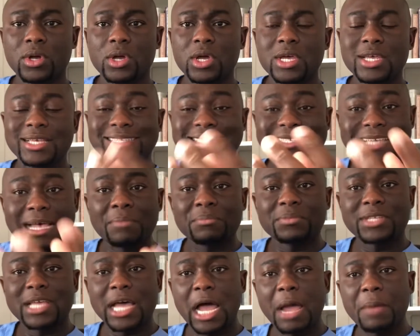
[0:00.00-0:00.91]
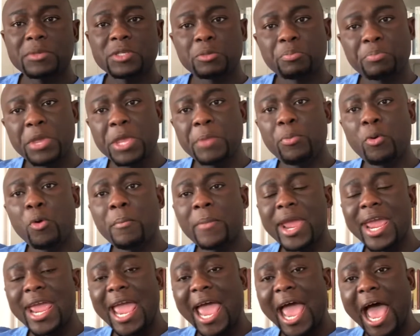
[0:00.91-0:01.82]
Sometimes people
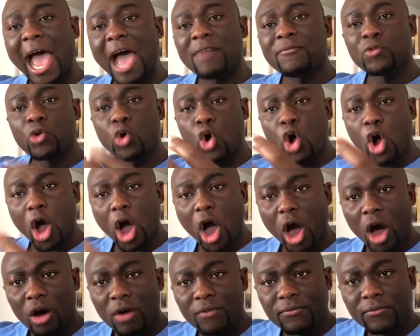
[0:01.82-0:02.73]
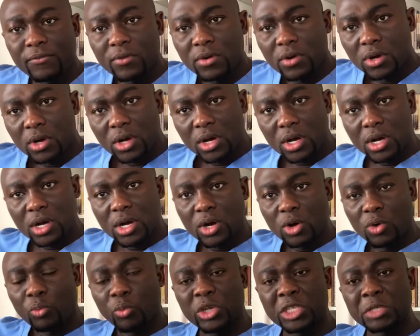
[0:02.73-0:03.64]
may have cough,
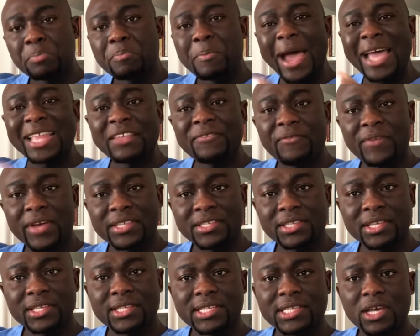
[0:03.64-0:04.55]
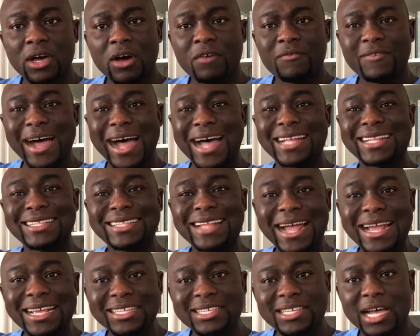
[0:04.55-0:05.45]
which manifests itself at
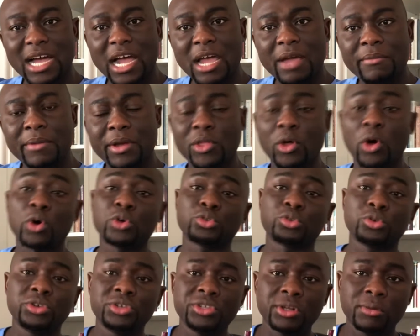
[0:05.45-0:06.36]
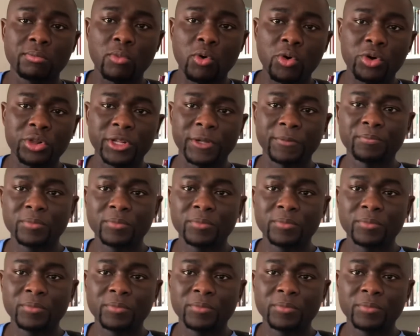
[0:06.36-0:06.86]
nighttime and also in the morning.